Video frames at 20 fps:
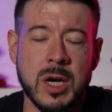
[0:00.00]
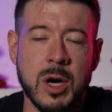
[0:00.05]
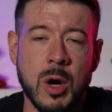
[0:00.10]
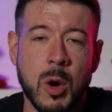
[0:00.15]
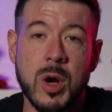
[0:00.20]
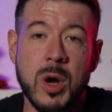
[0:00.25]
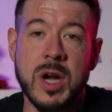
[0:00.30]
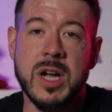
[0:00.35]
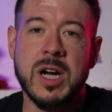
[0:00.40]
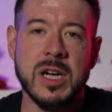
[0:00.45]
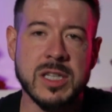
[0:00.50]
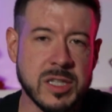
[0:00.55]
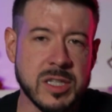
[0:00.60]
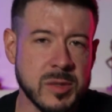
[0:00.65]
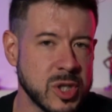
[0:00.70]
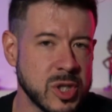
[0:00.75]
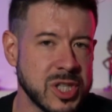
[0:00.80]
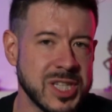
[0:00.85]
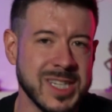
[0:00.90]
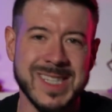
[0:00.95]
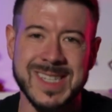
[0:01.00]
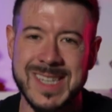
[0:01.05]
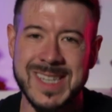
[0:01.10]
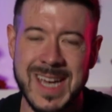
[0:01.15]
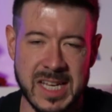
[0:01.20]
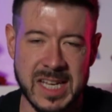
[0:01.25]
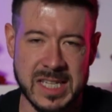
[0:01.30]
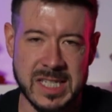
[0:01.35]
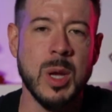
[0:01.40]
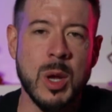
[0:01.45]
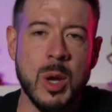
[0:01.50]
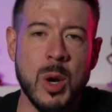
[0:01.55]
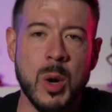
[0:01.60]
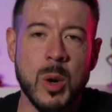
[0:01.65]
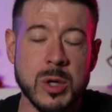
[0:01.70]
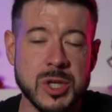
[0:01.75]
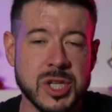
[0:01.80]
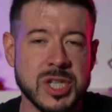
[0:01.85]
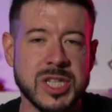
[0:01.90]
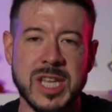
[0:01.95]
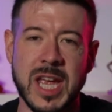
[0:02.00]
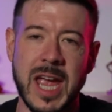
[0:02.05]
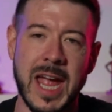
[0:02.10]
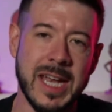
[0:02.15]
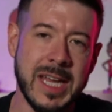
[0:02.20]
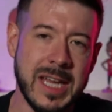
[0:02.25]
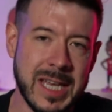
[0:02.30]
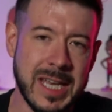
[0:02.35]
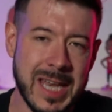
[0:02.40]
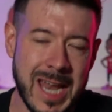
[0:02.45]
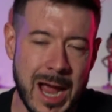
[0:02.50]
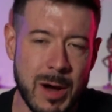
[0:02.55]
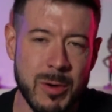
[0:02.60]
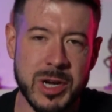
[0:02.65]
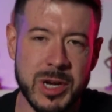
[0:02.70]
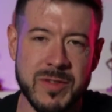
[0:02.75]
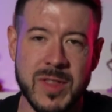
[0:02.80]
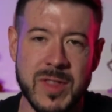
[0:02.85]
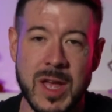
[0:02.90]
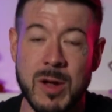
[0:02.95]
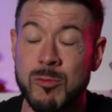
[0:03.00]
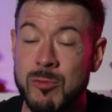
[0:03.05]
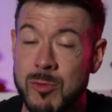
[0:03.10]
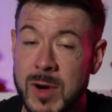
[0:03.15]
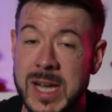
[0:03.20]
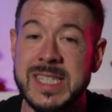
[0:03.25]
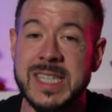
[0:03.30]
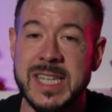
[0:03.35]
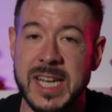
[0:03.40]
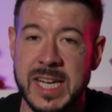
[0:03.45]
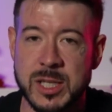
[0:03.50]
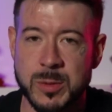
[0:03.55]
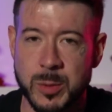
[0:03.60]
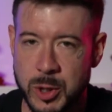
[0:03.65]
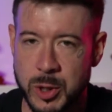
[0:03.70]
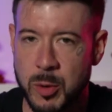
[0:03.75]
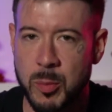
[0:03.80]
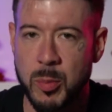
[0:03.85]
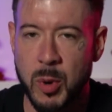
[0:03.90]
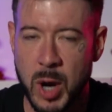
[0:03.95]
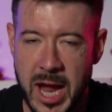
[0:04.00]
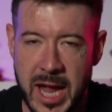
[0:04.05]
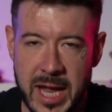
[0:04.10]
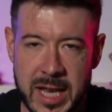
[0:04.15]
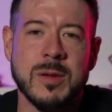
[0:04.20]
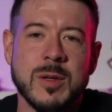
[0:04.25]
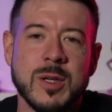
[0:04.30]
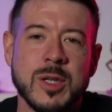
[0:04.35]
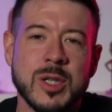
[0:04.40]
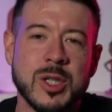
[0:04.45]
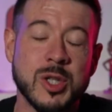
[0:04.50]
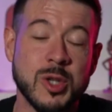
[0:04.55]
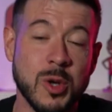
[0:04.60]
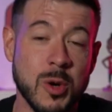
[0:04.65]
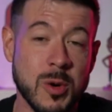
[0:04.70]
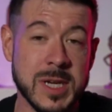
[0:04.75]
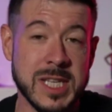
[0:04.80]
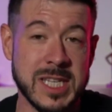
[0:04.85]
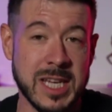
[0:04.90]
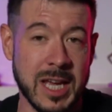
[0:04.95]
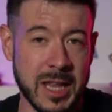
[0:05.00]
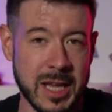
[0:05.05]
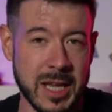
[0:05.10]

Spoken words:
or a customer success or just any narrative that resonates with your brand, storytelling